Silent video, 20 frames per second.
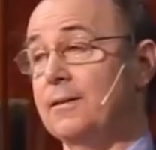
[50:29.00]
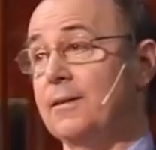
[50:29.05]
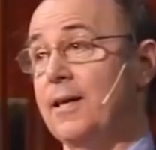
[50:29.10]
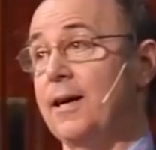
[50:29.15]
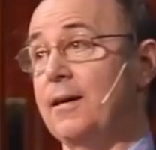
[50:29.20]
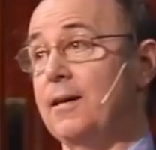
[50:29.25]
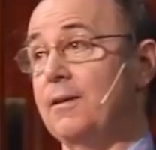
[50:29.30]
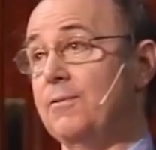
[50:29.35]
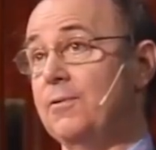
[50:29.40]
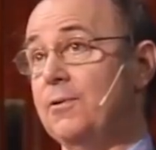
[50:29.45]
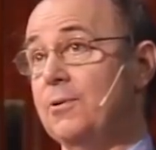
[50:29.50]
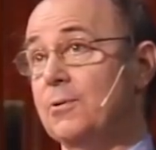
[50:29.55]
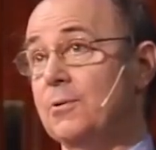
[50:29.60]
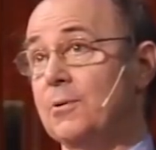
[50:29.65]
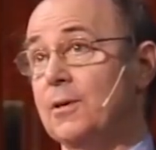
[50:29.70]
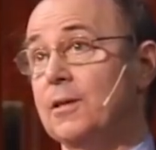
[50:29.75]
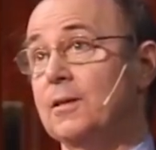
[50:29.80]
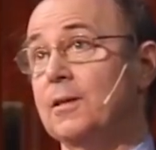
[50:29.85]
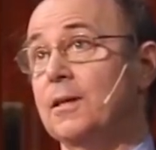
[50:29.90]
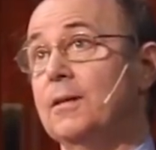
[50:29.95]
that if
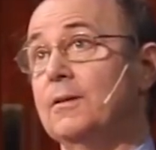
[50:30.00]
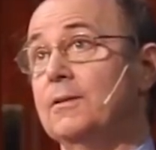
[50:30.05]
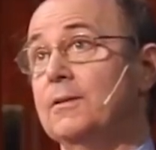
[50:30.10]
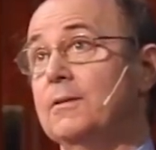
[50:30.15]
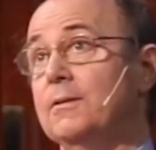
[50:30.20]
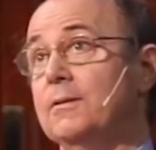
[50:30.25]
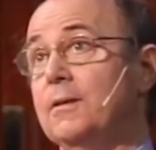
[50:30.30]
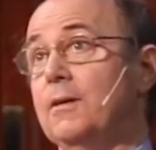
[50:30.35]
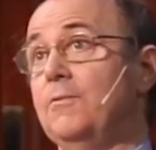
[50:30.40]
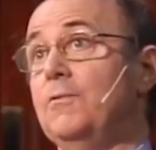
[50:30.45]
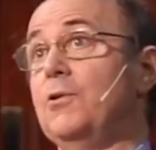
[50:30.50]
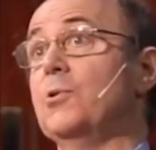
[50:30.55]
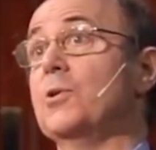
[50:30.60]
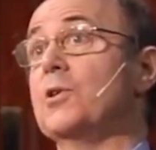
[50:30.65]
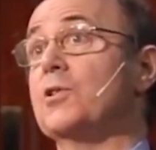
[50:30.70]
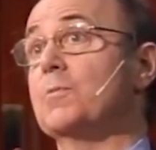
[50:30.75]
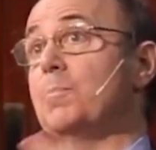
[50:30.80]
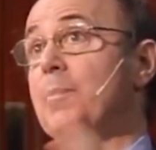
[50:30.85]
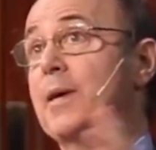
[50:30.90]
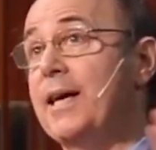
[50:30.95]
you
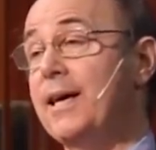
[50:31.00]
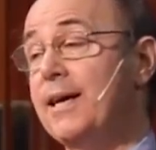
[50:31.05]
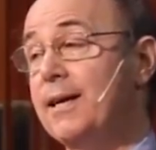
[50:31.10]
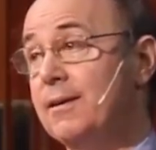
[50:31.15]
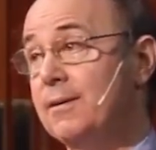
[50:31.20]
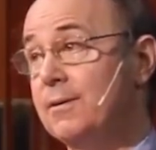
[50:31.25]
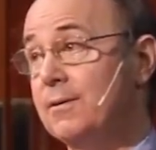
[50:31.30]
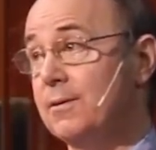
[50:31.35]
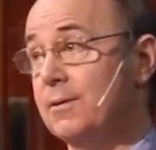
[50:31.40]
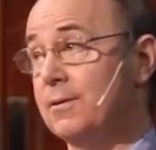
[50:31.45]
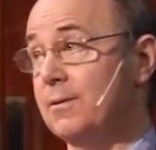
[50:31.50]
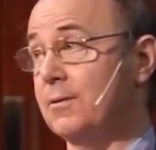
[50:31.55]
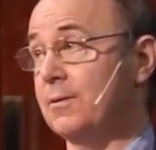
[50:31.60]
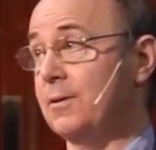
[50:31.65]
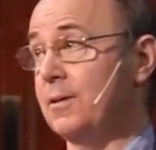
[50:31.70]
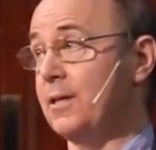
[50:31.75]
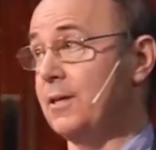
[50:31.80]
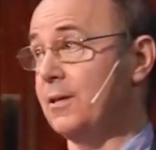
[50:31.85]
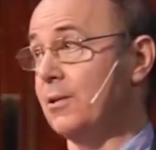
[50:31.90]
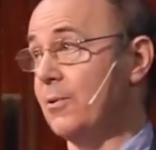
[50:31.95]
expand
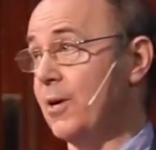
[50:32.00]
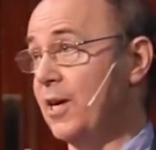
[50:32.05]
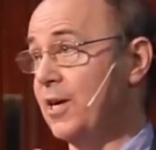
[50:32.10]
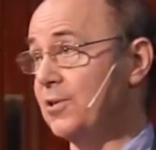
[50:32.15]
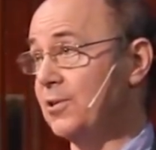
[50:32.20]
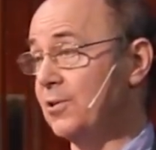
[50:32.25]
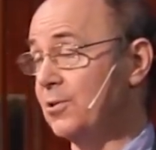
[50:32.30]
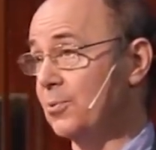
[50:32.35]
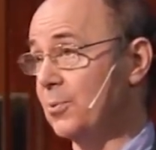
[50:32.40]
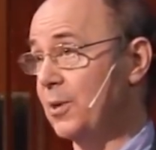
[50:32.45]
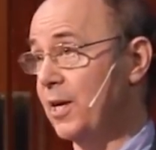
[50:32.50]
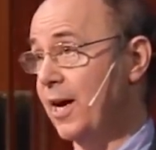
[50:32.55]
the equations we